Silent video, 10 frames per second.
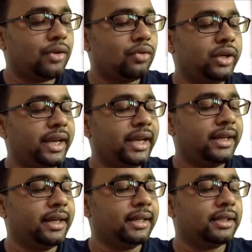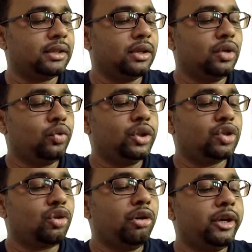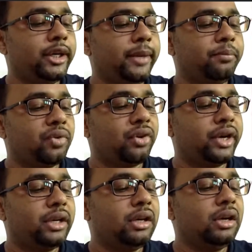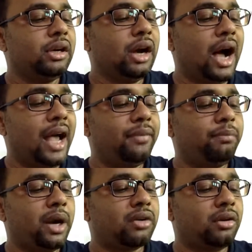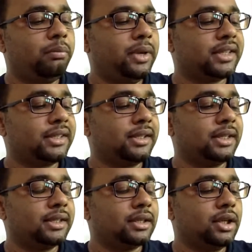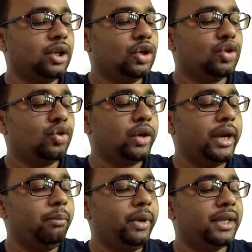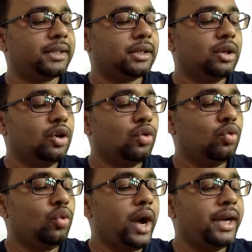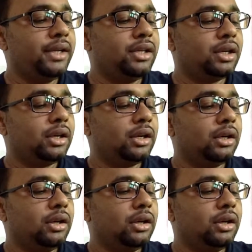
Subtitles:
that would engage with contemporary hypercomplexities to embrace wide,